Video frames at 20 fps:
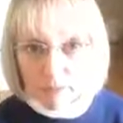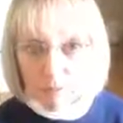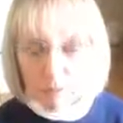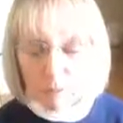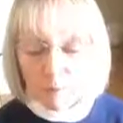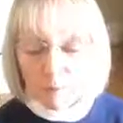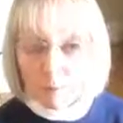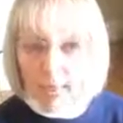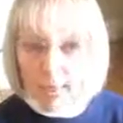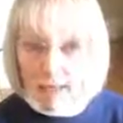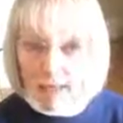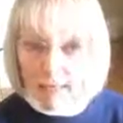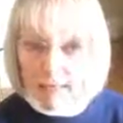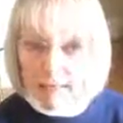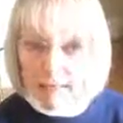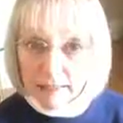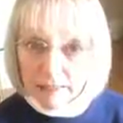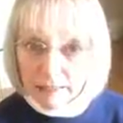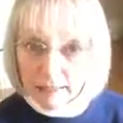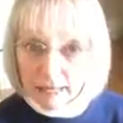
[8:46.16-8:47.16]
But back
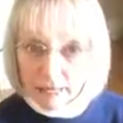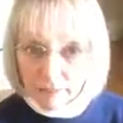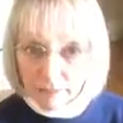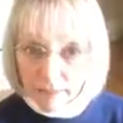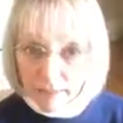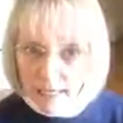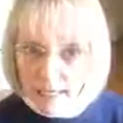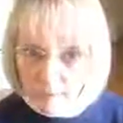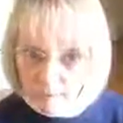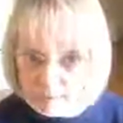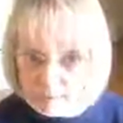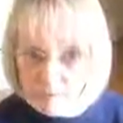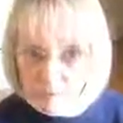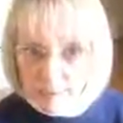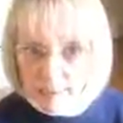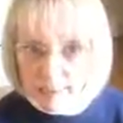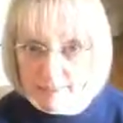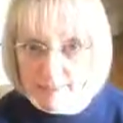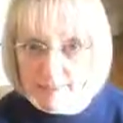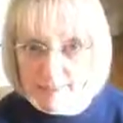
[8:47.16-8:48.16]
in the day when I was
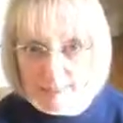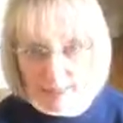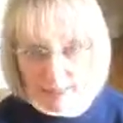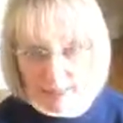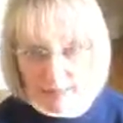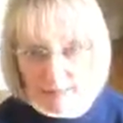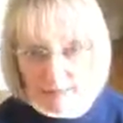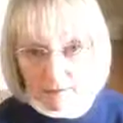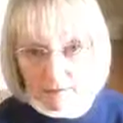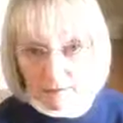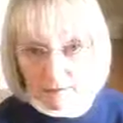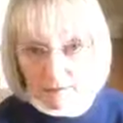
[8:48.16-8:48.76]
pet sitting,